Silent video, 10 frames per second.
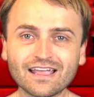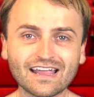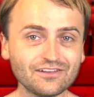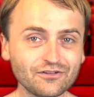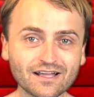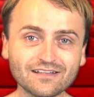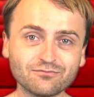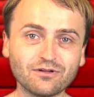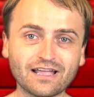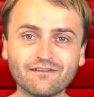and you guys
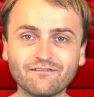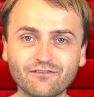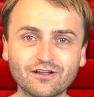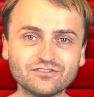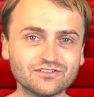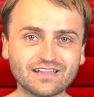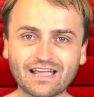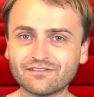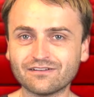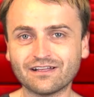will have fun just
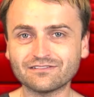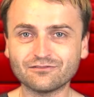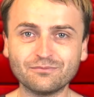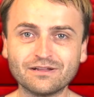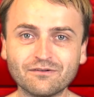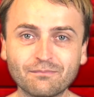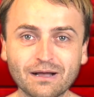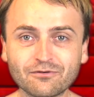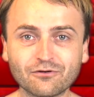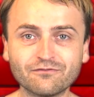having a nice little bit of a
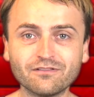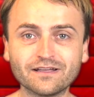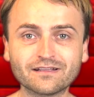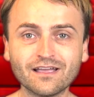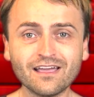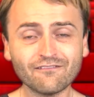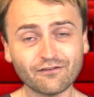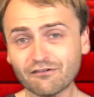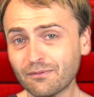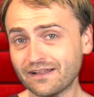popcorn flick. For
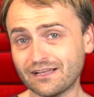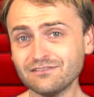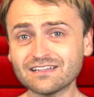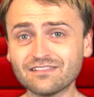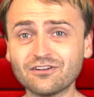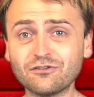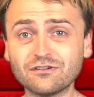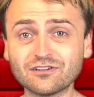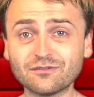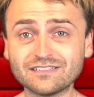everybody else out there who
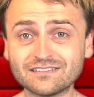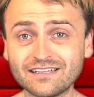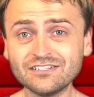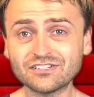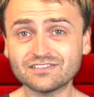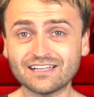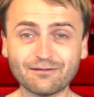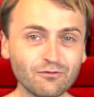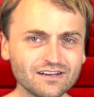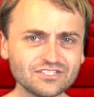has already seen
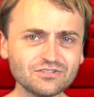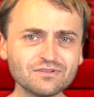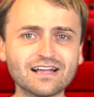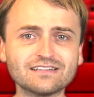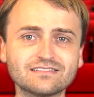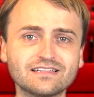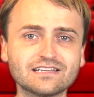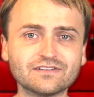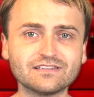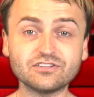Shazam, what did you guys think
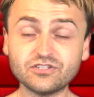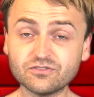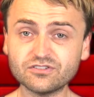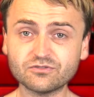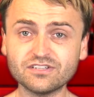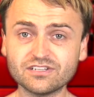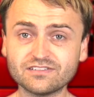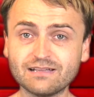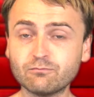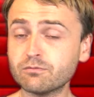of it? Did you enjoy
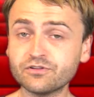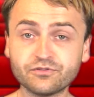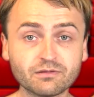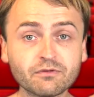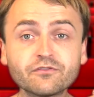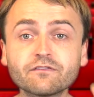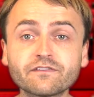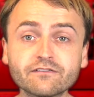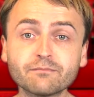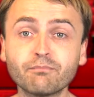Shazam? What were some of your
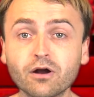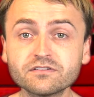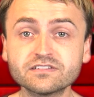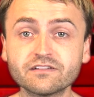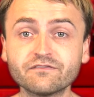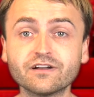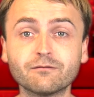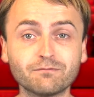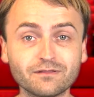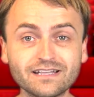favorite parts in the
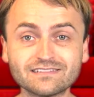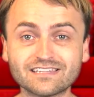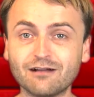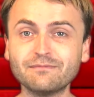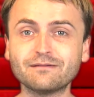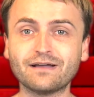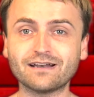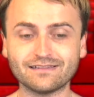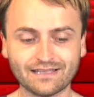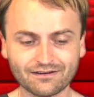film? Please tell me about
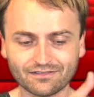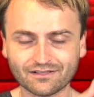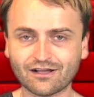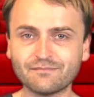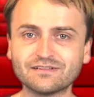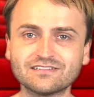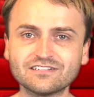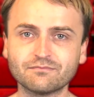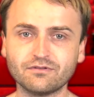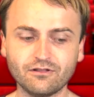it down in the comment
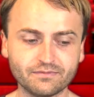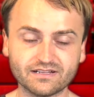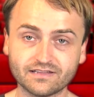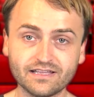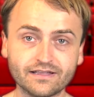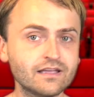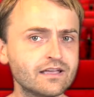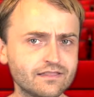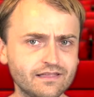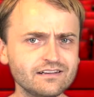section below, because hey,
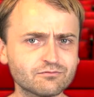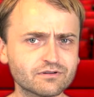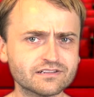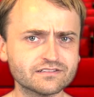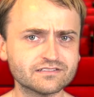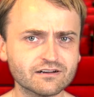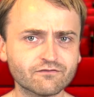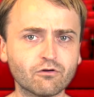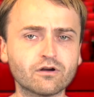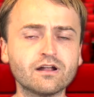that is what it is there
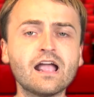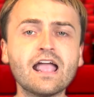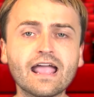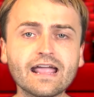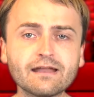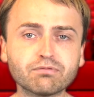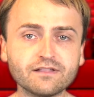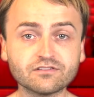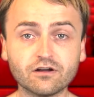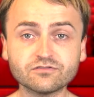for. And
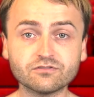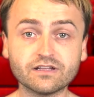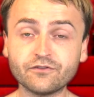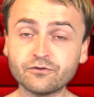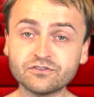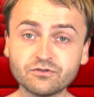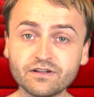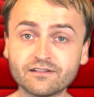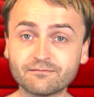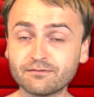please also, if you
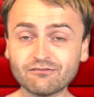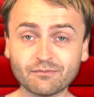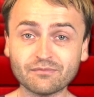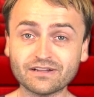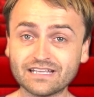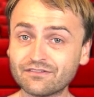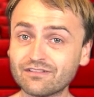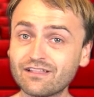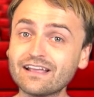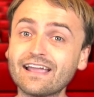enjoyed this, please remember to give it a
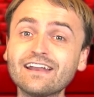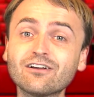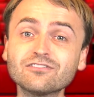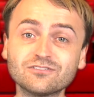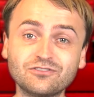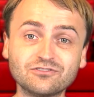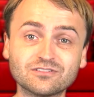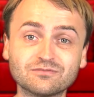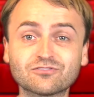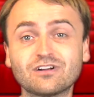like and also to
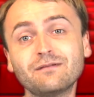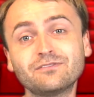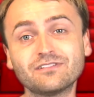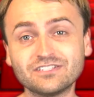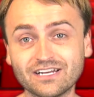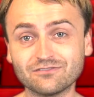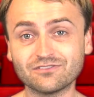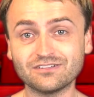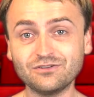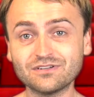subscribe to the channel
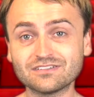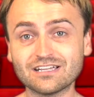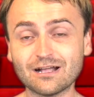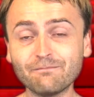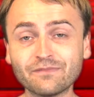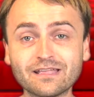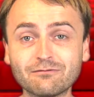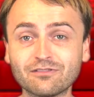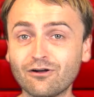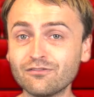so that you can stay up to date
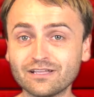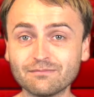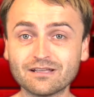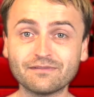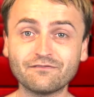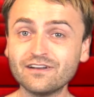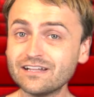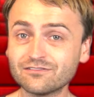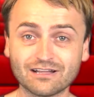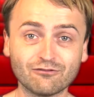with all the upcoming
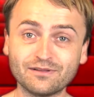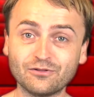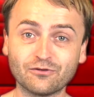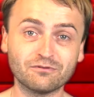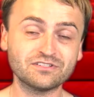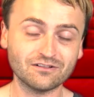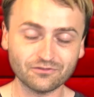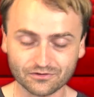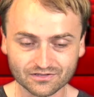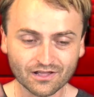videos I will be doing, which
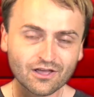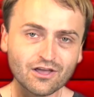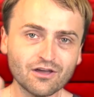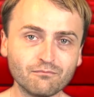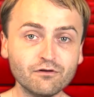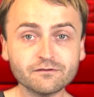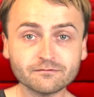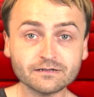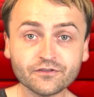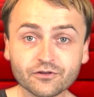includes movie
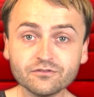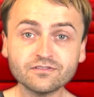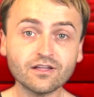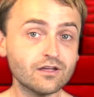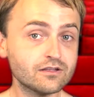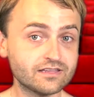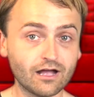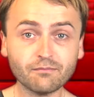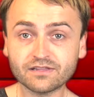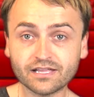reviews,
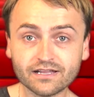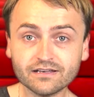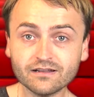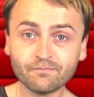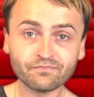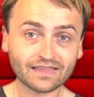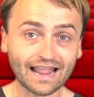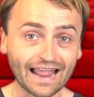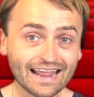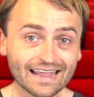top 10,
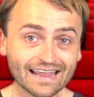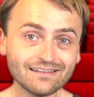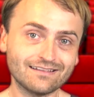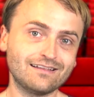and